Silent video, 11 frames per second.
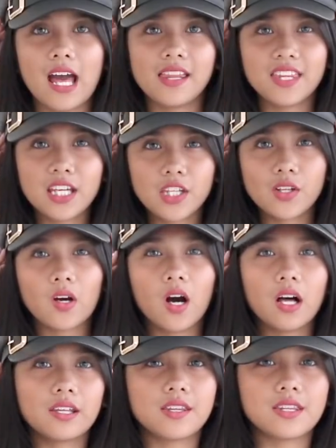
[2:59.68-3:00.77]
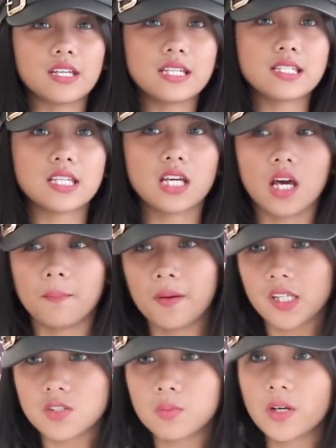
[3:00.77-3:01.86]
I think you call this a
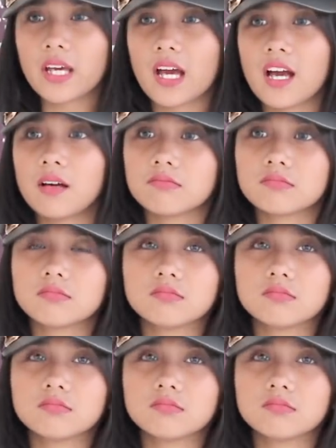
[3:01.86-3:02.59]
page boy cap?